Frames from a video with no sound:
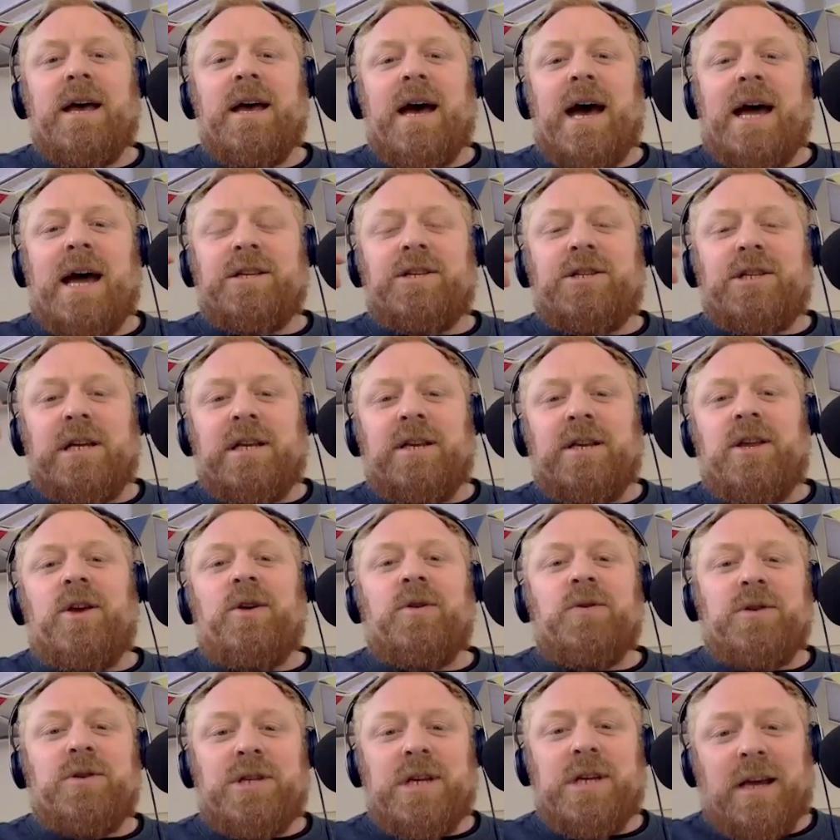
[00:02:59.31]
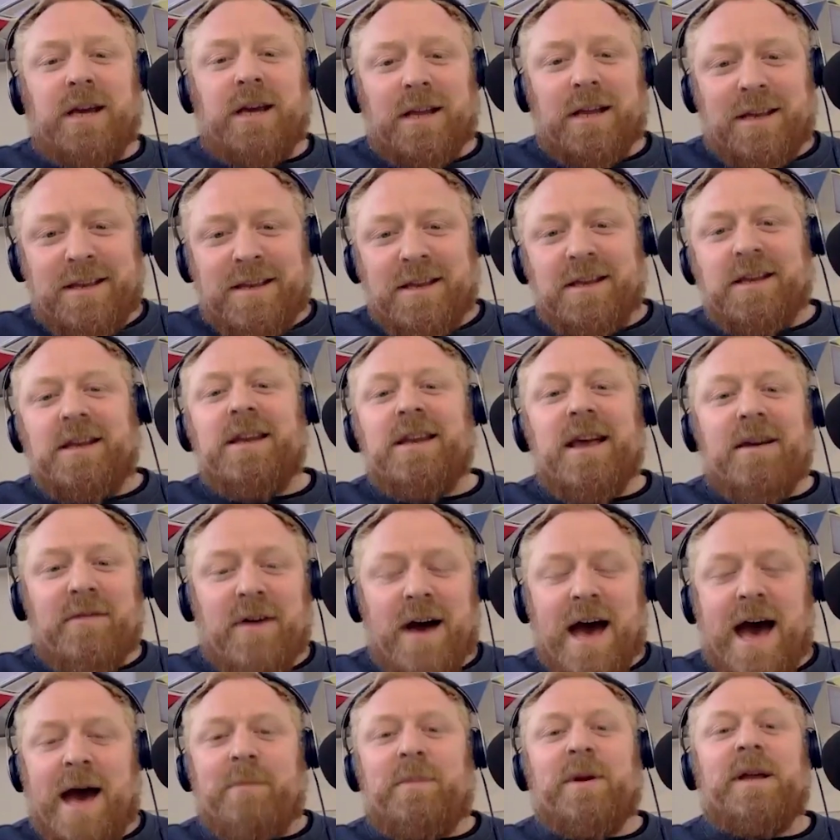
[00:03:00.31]
And she knew she could live
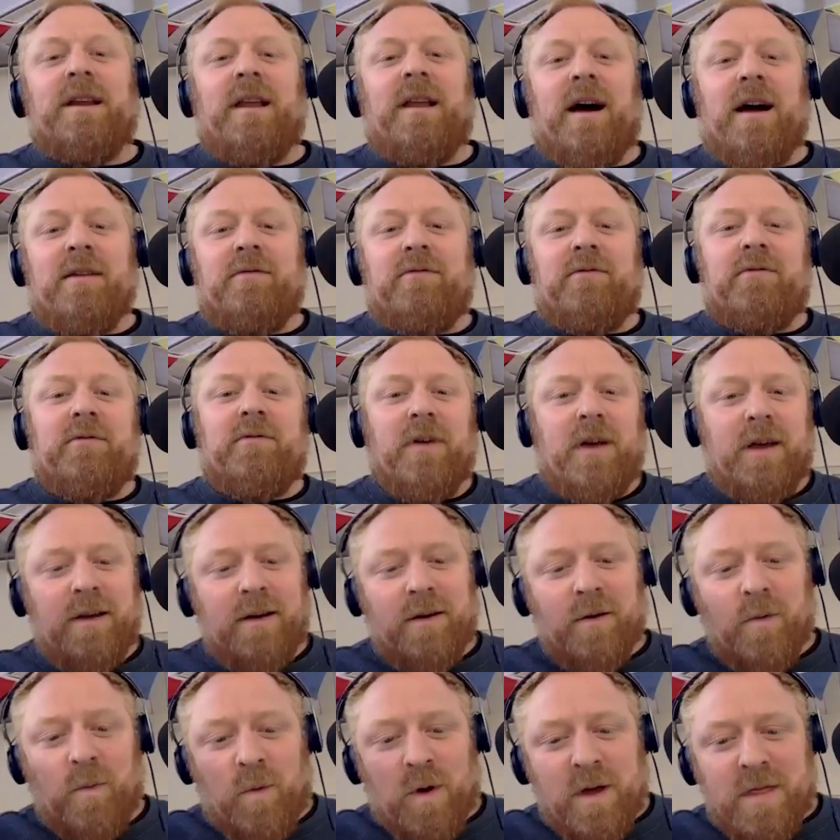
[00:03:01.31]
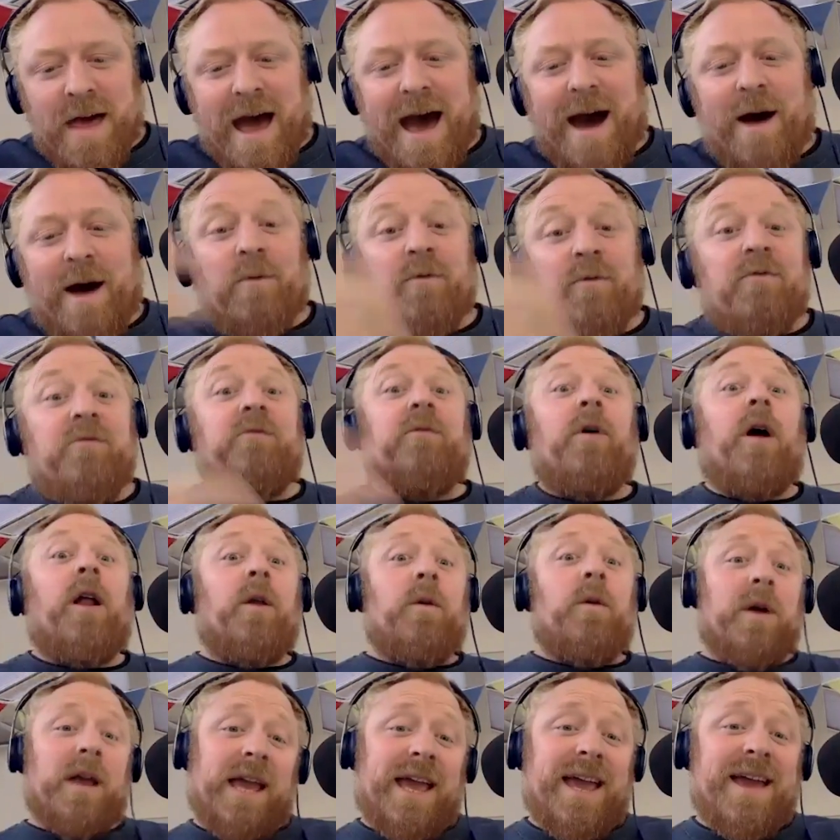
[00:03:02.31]
a happy life without
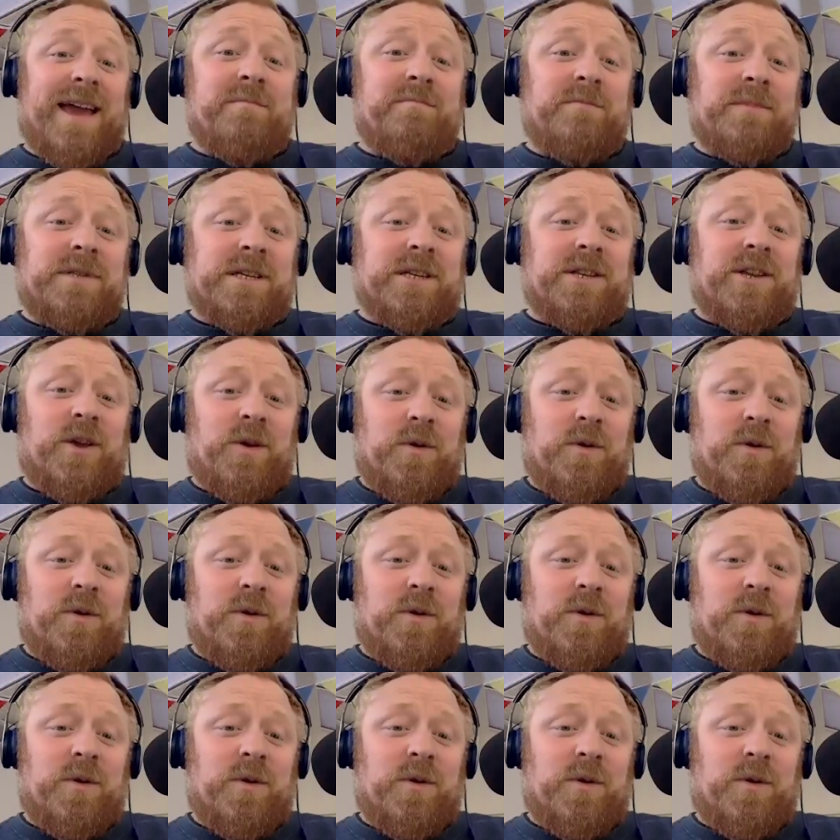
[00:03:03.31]
following him to New